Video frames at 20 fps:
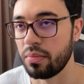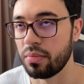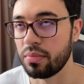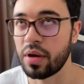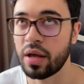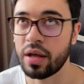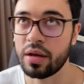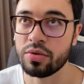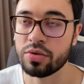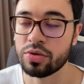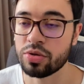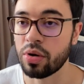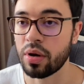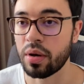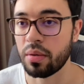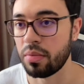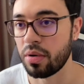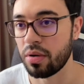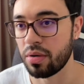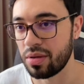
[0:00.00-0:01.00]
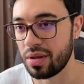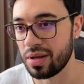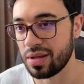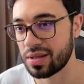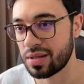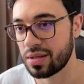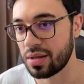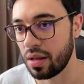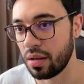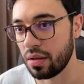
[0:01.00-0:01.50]
can you talk about
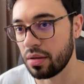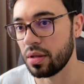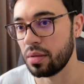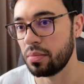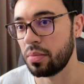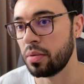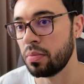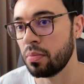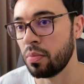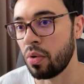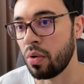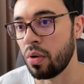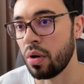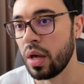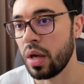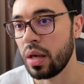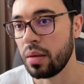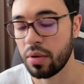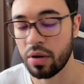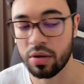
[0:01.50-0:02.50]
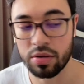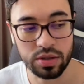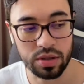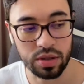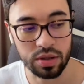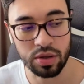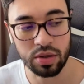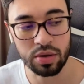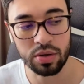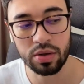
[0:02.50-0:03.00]
this a little bit more? Because in
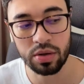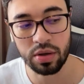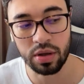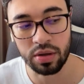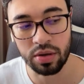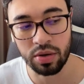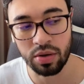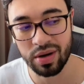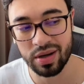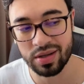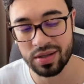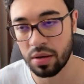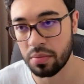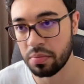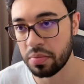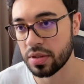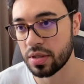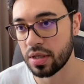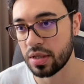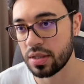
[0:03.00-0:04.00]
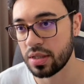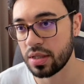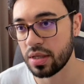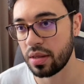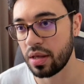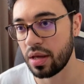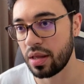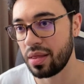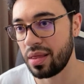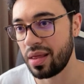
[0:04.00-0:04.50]
your examples I see
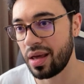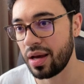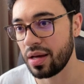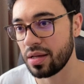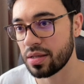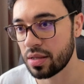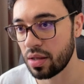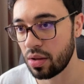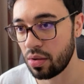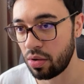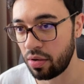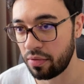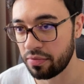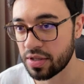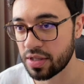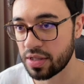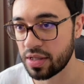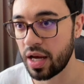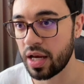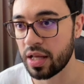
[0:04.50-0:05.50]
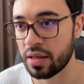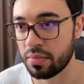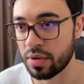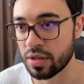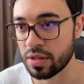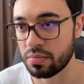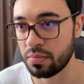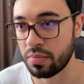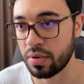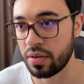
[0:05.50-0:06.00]
that there is a lot of
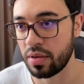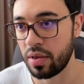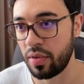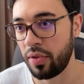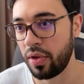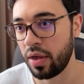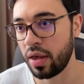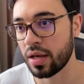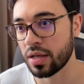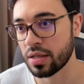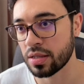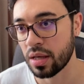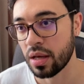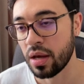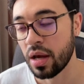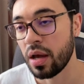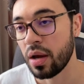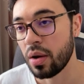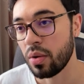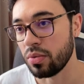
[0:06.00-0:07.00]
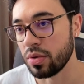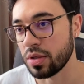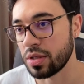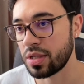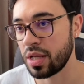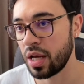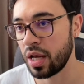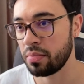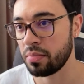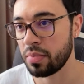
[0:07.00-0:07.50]
statements, but the thing is with
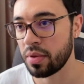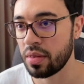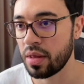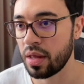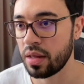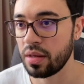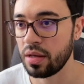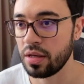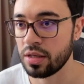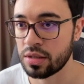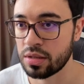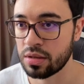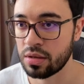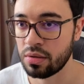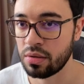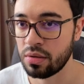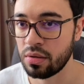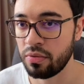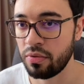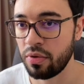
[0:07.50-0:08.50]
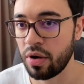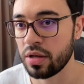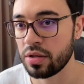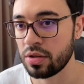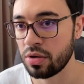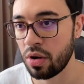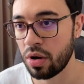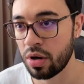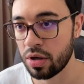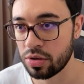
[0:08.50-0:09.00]
statement that it's quite
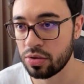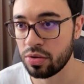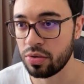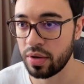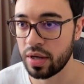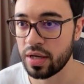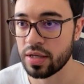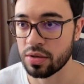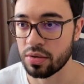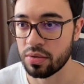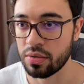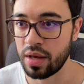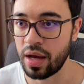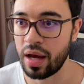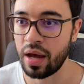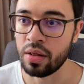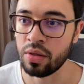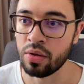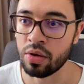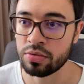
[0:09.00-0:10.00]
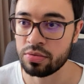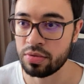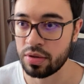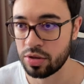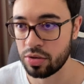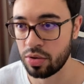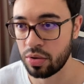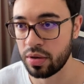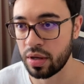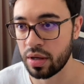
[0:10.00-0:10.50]
hard to reason. They are not
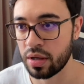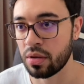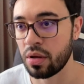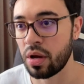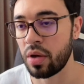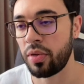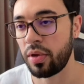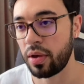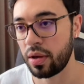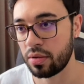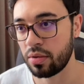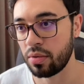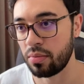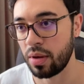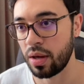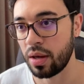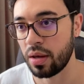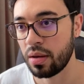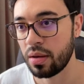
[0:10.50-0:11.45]
returning nothing to me.